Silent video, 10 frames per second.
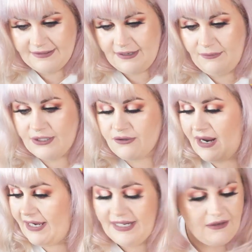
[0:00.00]
So I want to
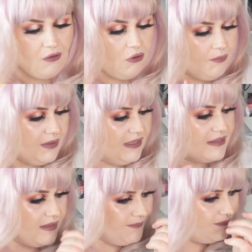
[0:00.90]
try and open
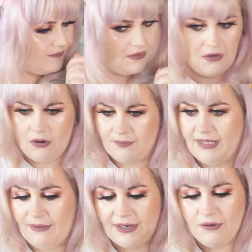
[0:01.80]
this up.
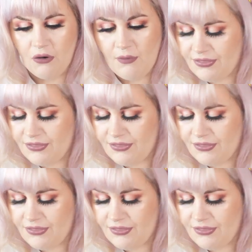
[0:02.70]
Now I know